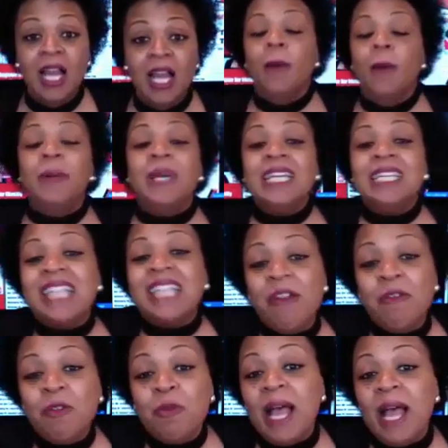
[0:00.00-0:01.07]
Because
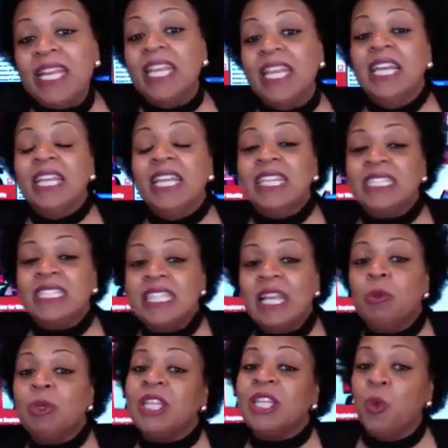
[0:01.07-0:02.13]
everybody can say
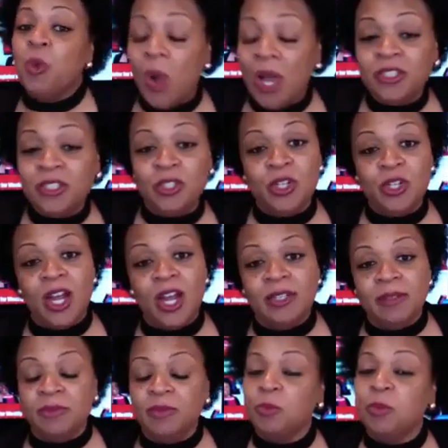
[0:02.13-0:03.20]
what they want to start.
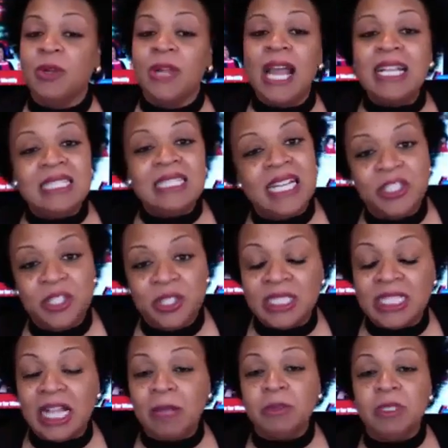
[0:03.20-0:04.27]
Procrastination
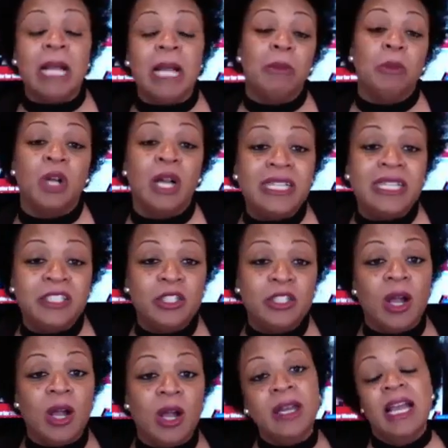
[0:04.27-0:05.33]
stops it. I'm going to
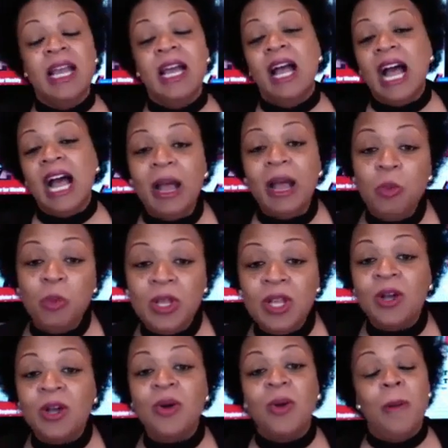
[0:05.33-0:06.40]
start. I
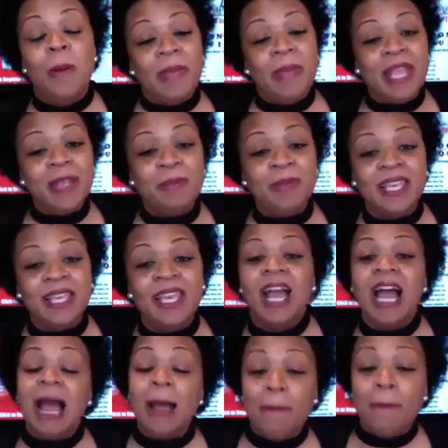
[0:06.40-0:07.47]
will, maybe,
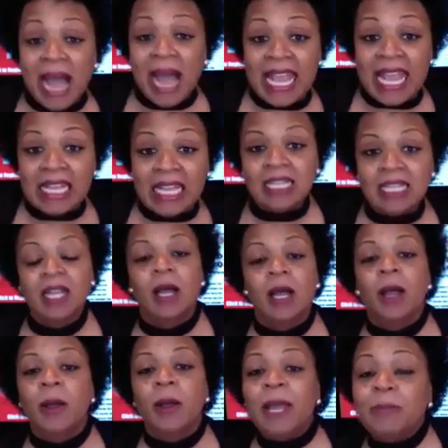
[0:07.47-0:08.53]
I might,
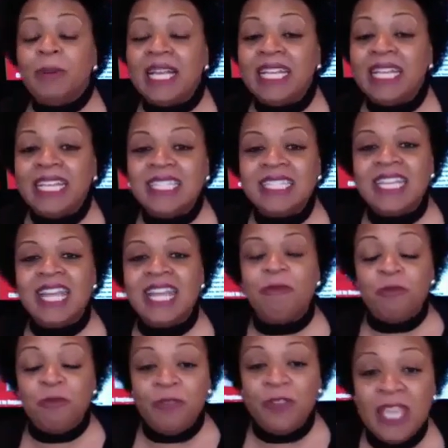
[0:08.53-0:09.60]
but it's
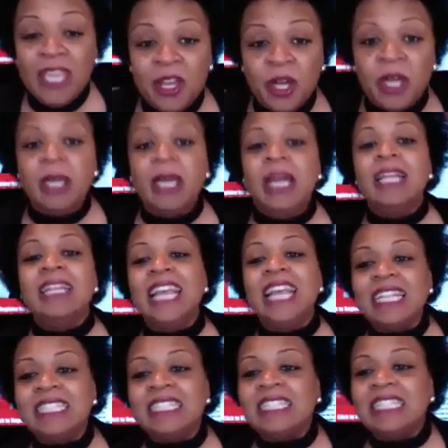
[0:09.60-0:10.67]
that fear
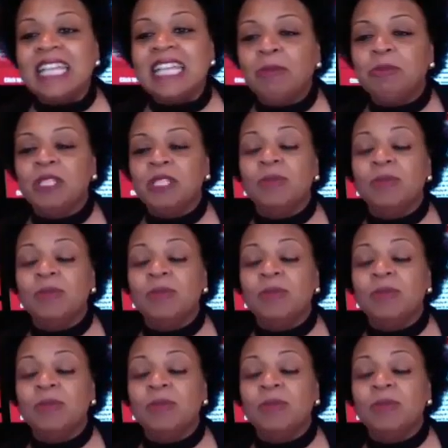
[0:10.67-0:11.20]
that stops them.